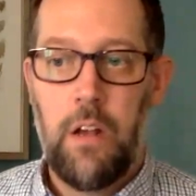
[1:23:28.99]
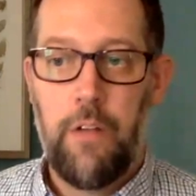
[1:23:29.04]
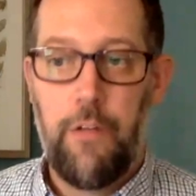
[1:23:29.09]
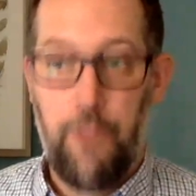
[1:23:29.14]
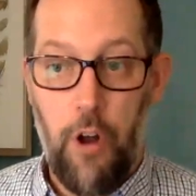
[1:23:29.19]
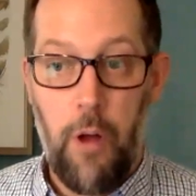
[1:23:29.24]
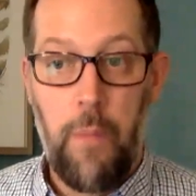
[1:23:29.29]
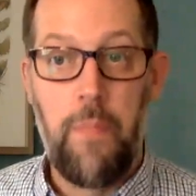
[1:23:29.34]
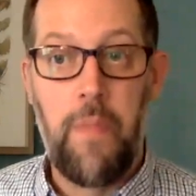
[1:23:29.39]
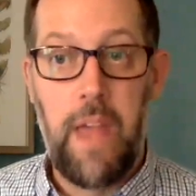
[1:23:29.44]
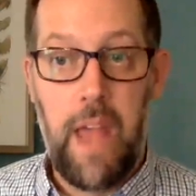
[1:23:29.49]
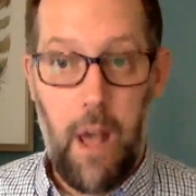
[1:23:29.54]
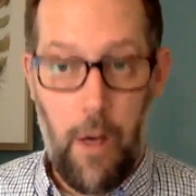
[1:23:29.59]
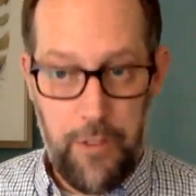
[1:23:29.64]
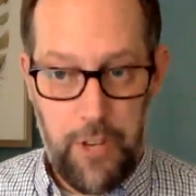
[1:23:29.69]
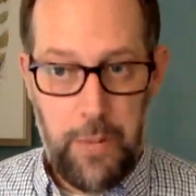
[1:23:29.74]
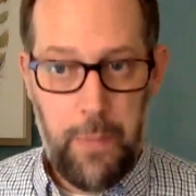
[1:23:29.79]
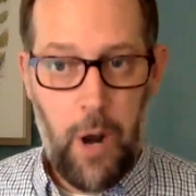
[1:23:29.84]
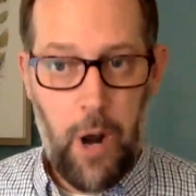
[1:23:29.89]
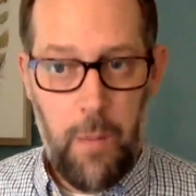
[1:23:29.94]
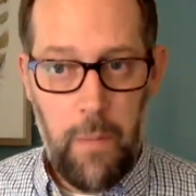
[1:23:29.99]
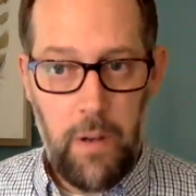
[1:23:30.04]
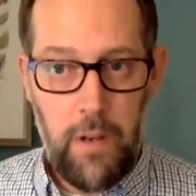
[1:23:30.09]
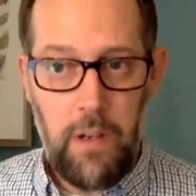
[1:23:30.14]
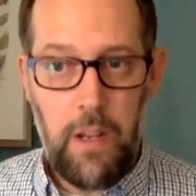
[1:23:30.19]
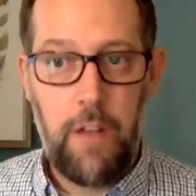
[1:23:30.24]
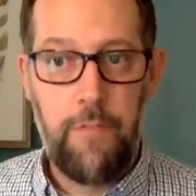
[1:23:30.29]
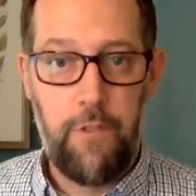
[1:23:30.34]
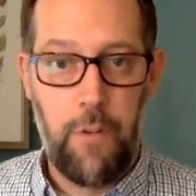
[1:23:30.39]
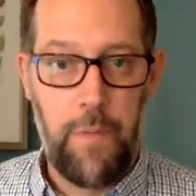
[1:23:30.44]
from the health department
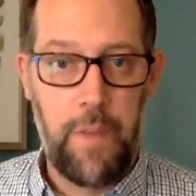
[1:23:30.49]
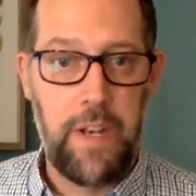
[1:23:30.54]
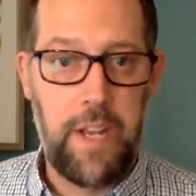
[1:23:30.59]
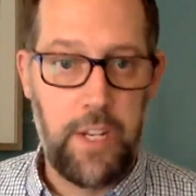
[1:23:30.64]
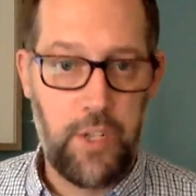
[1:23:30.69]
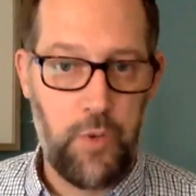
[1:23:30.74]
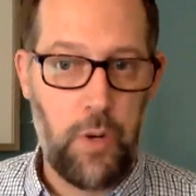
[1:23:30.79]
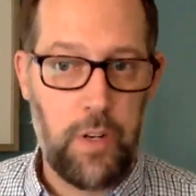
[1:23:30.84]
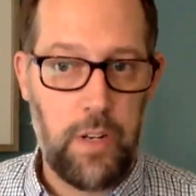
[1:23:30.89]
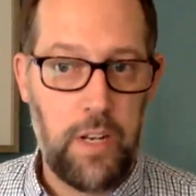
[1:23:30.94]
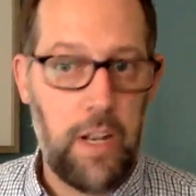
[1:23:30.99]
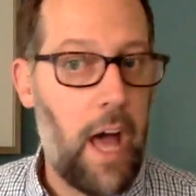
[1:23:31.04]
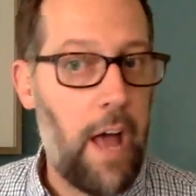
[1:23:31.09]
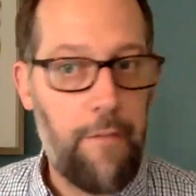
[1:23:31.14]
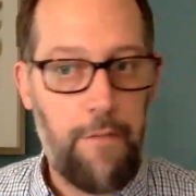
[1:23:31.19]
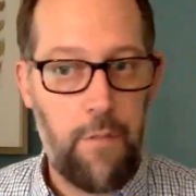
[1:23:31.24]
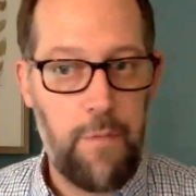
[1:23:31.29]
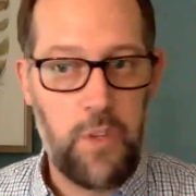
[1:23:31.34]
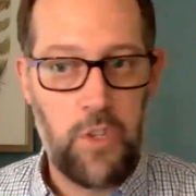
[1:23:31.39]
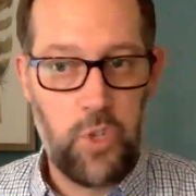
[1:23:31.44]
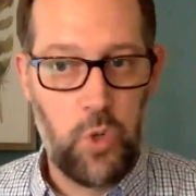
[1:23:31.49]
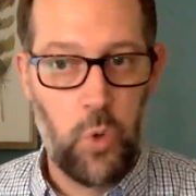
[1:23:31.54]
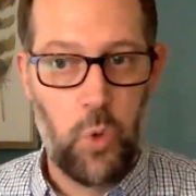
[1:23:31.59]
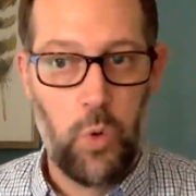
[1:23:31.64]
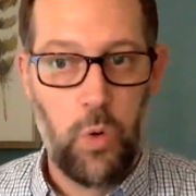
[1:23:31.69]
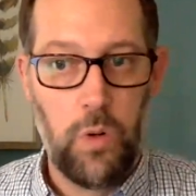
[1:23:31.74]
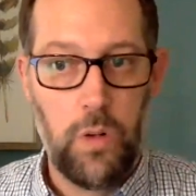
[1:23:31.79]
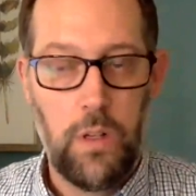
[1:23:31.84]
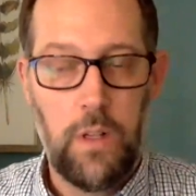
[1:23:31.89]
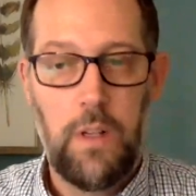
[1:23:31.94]
and from the district, not from the
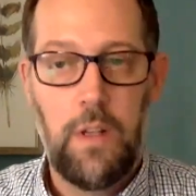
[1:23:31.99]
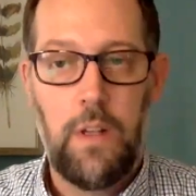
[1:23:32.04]
school.